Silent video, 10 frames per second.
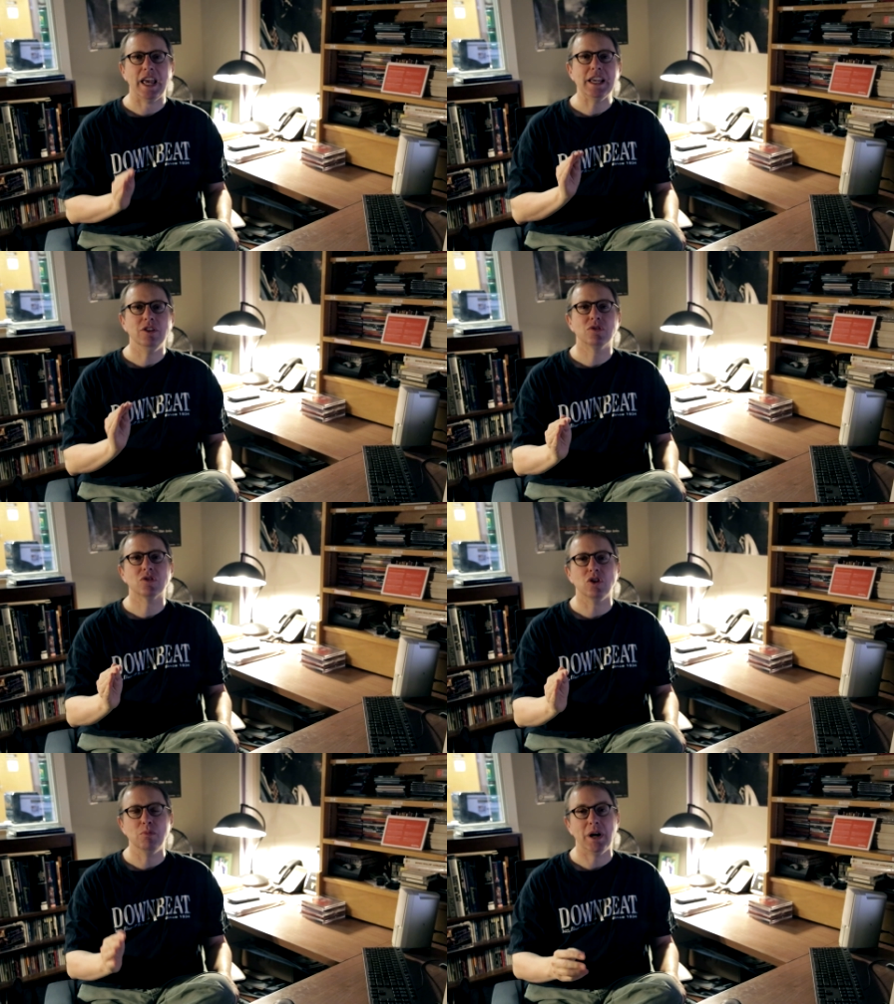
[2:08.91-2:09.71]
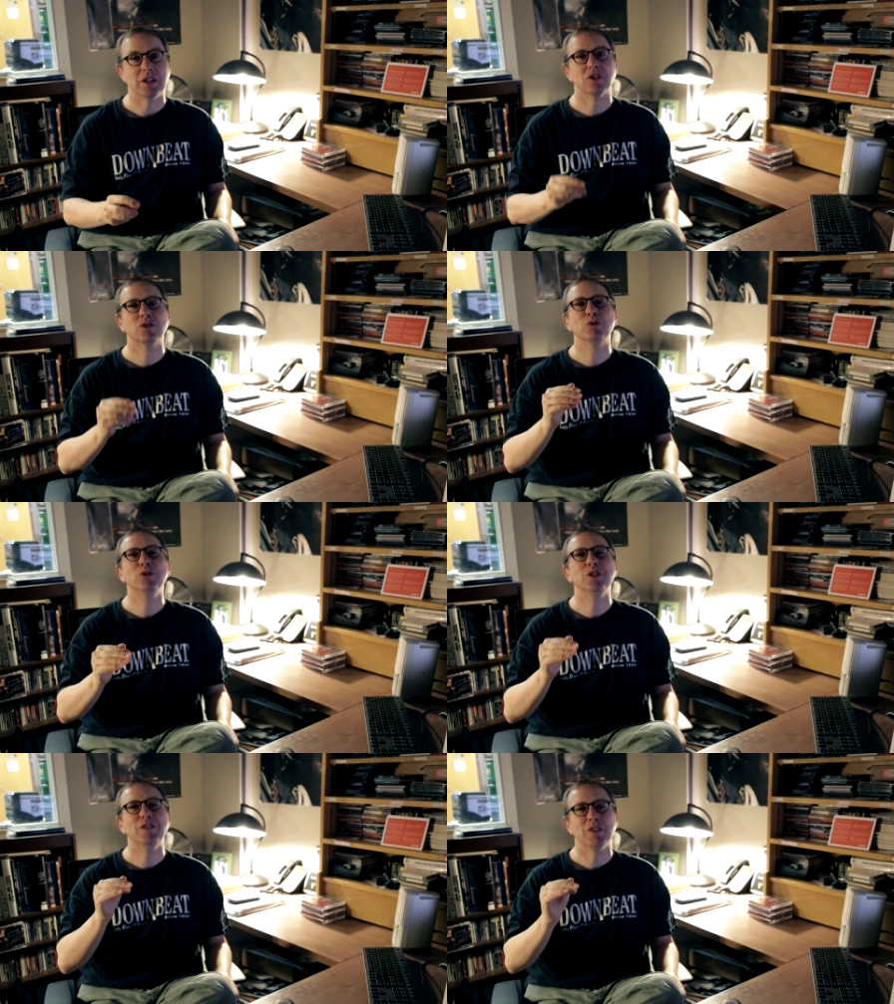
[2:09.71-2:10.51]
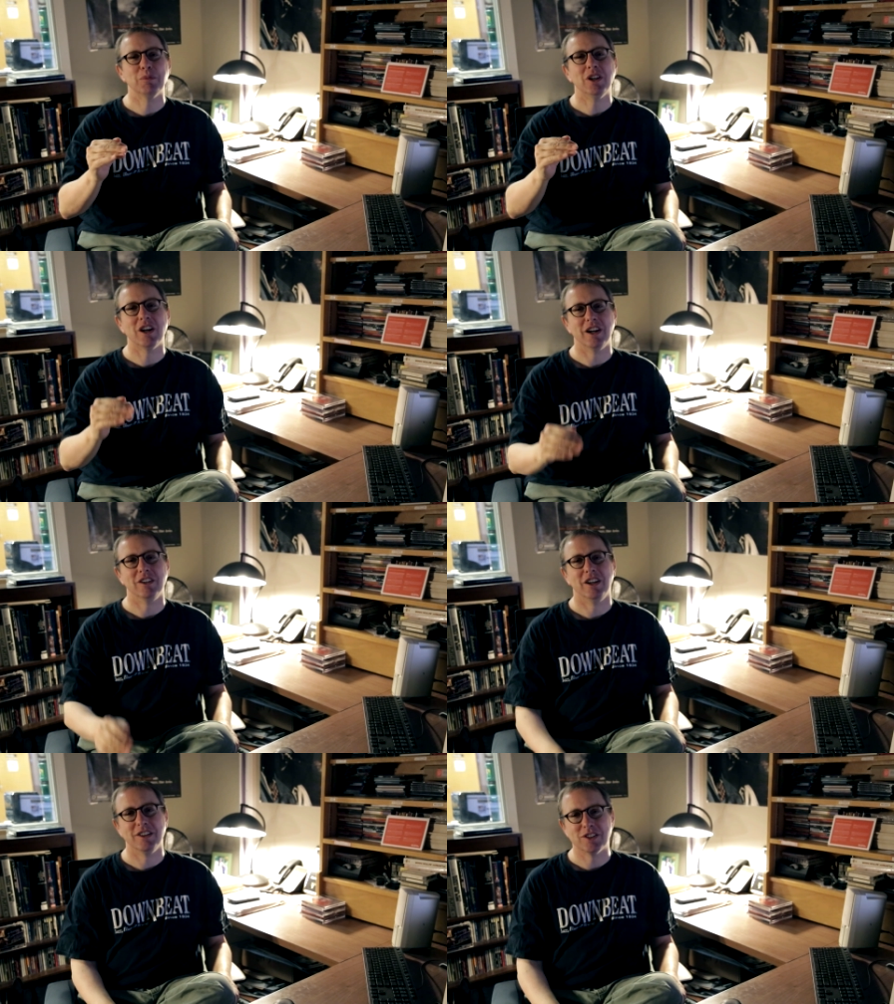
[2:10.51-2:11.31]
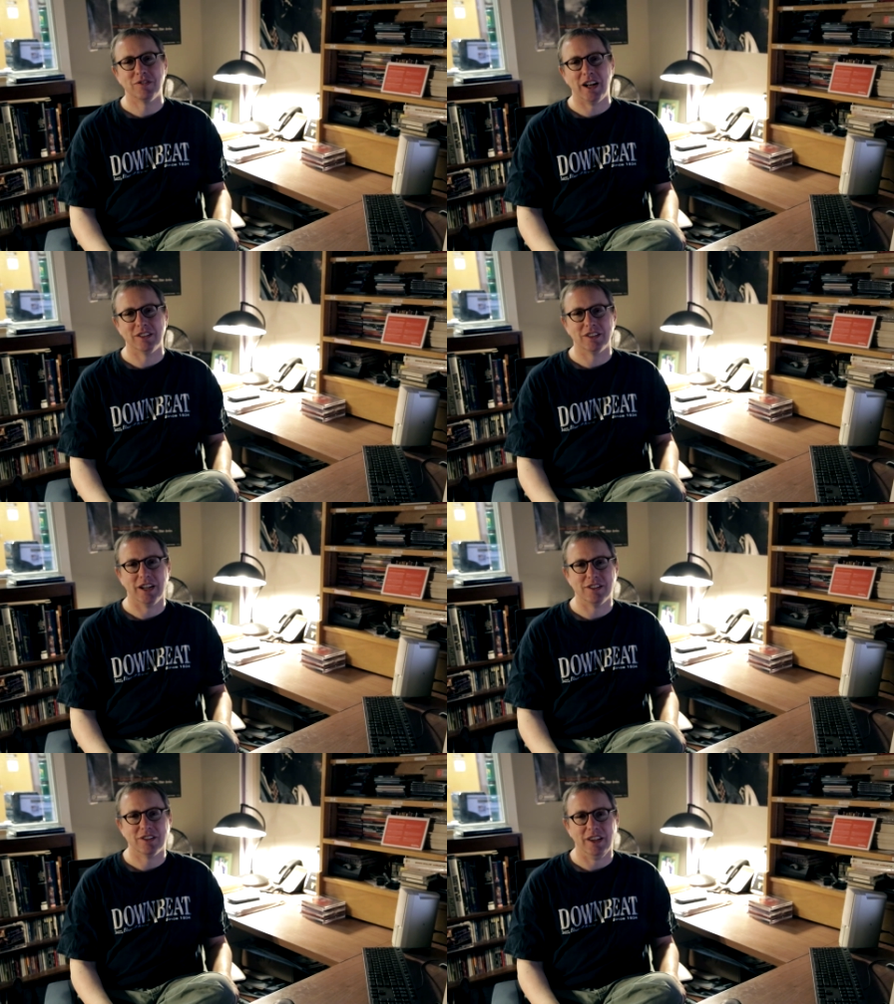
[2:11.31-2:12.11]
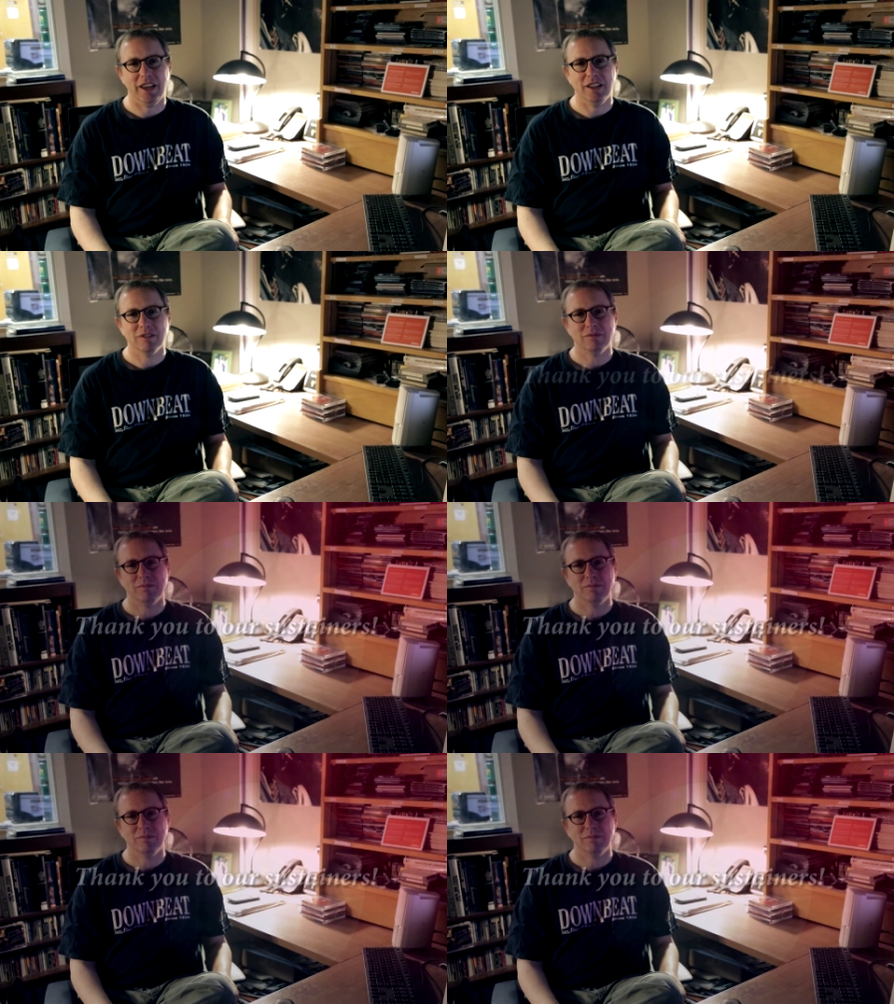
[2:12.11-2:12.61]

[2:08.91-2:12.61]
Thank you so much, truly from the heart, on this Valentine's Day.